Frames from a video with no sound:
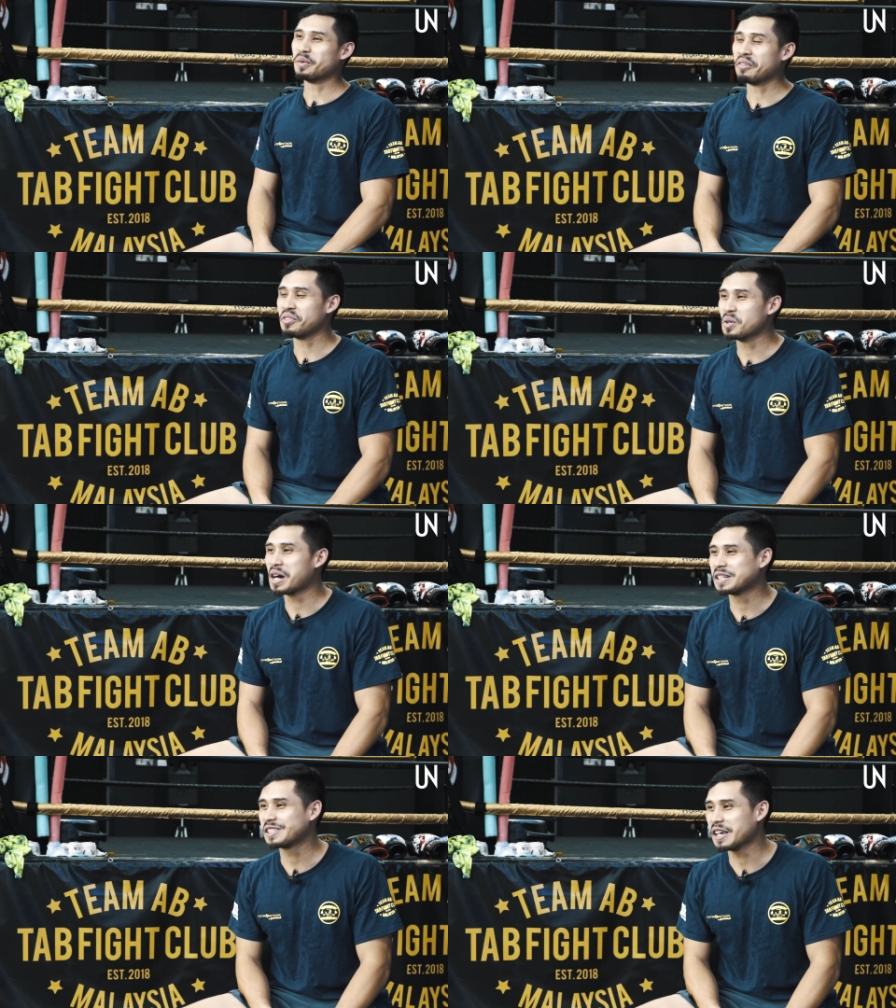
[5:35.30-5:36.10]
If you
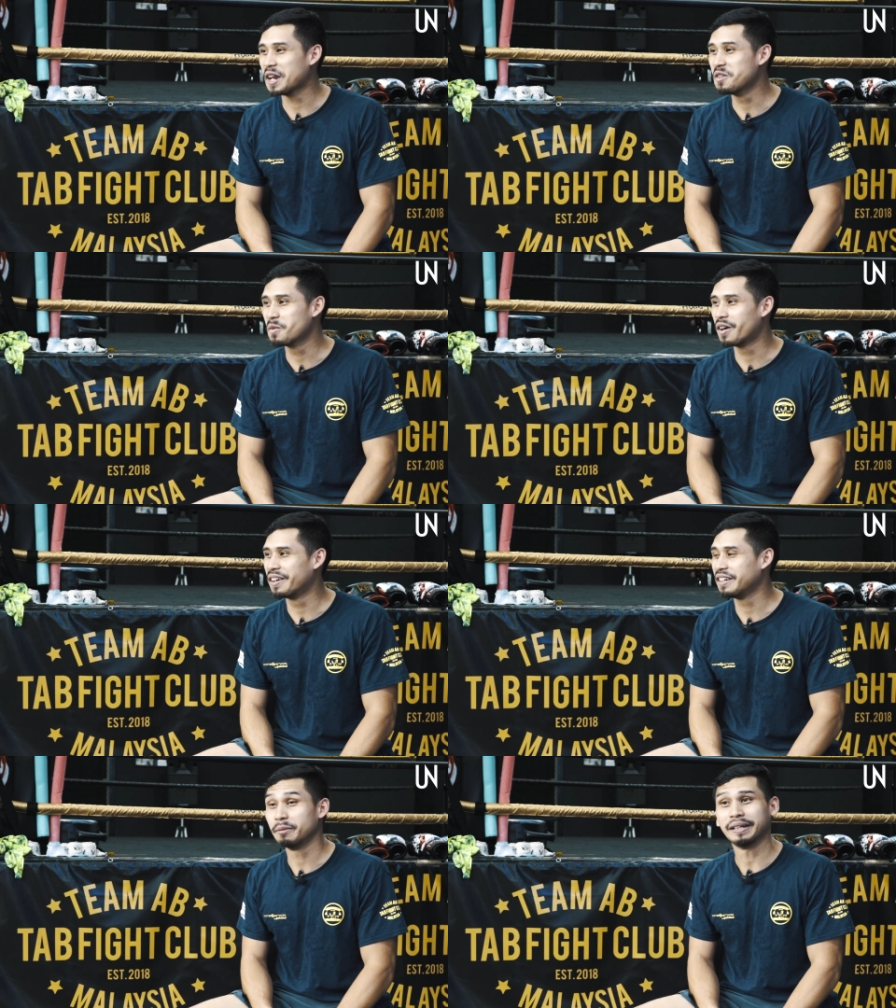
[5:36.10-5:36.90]
ask
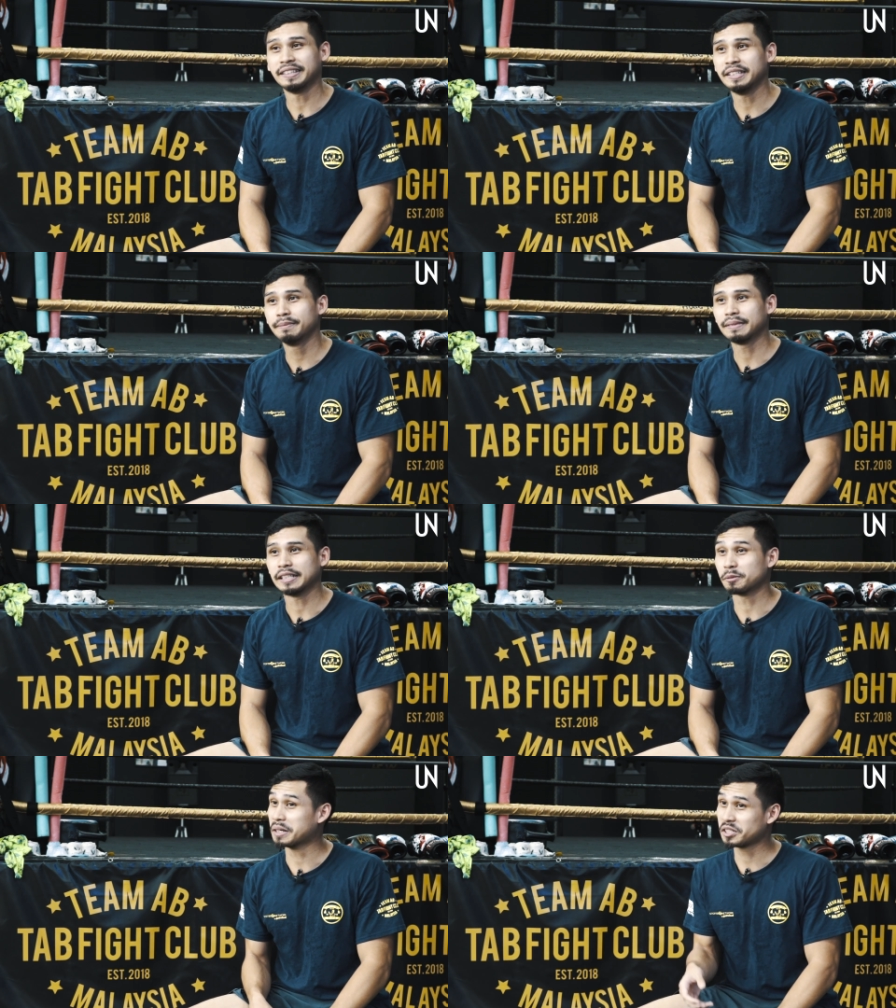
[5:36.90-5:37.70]
anyone in my team,
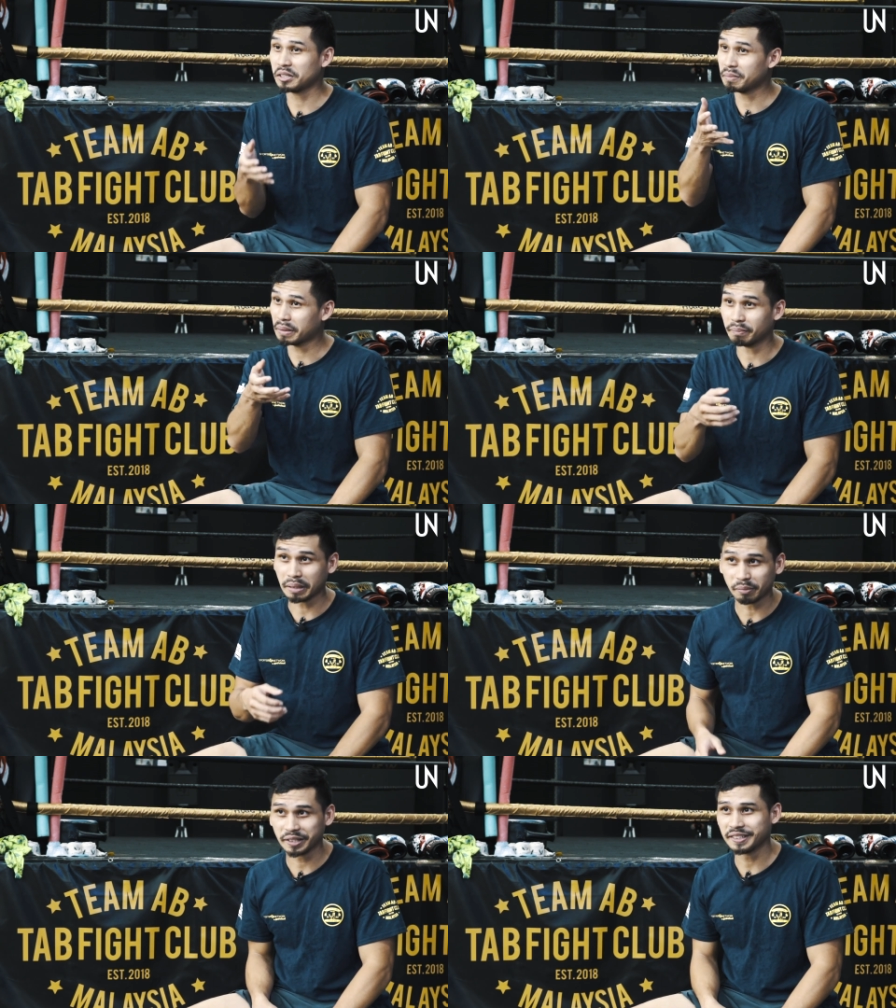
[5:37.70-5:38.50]
especially
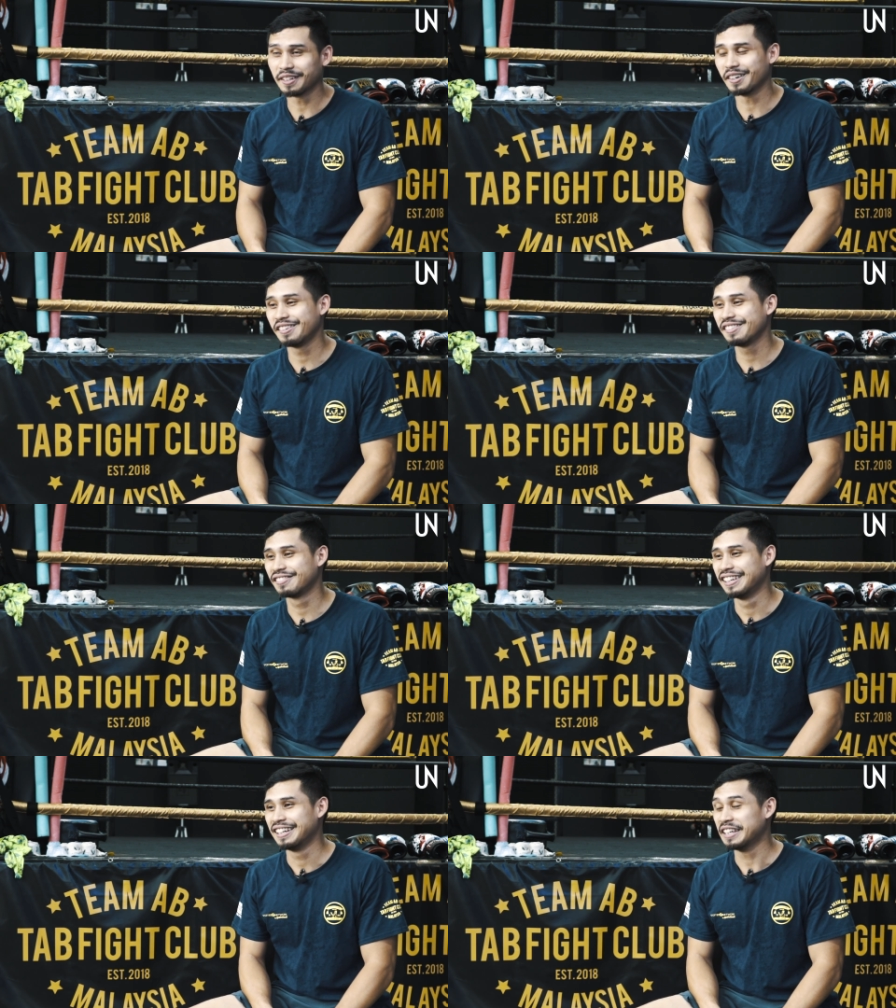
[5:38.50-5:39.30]
my brother Arif,
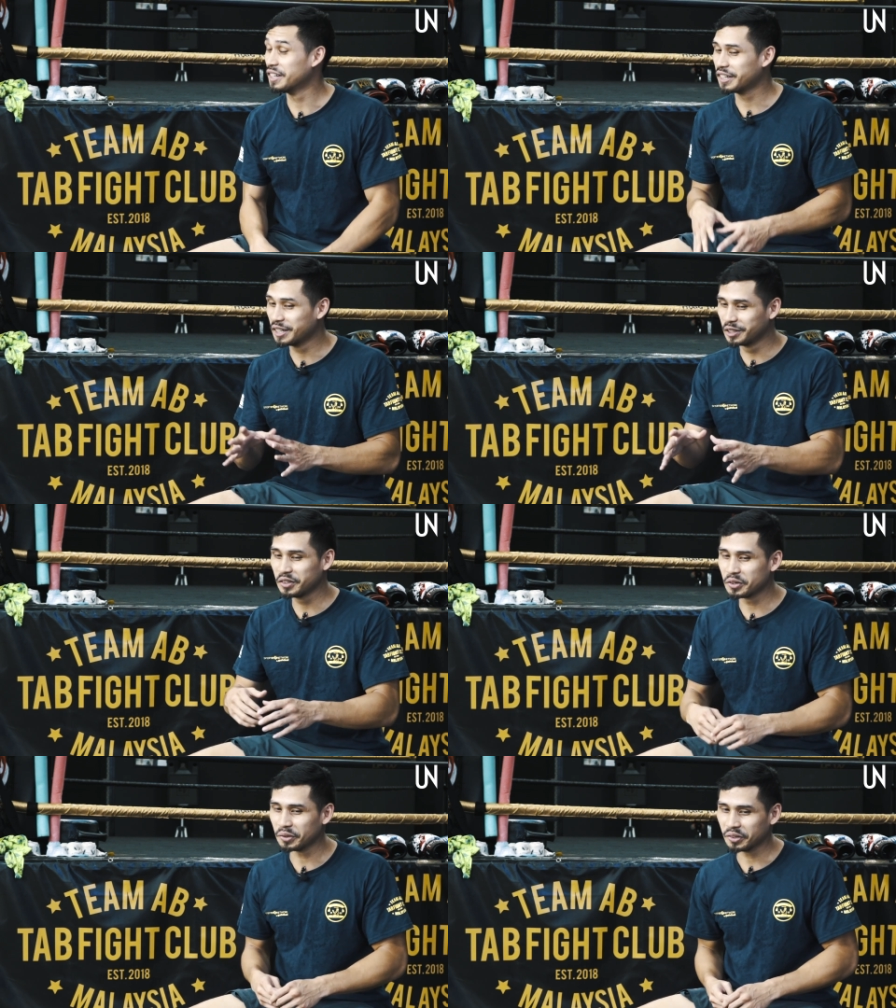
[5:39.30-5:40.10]
he'll
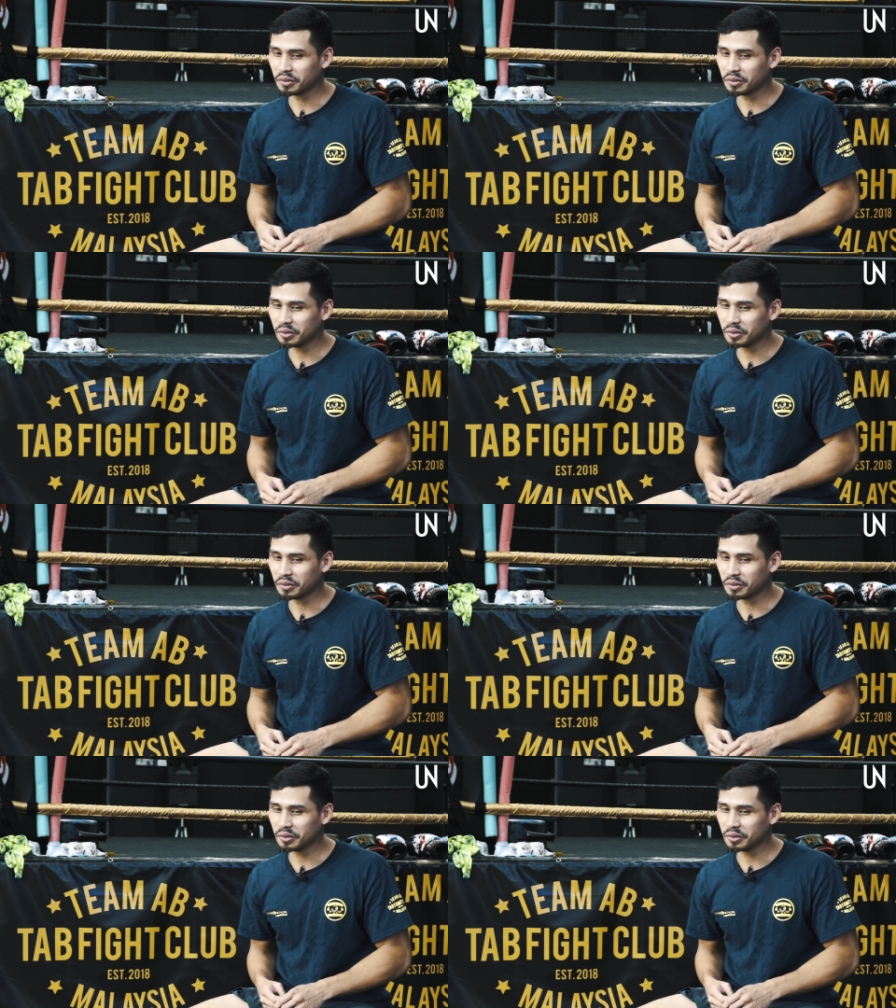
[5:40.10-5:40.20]
know.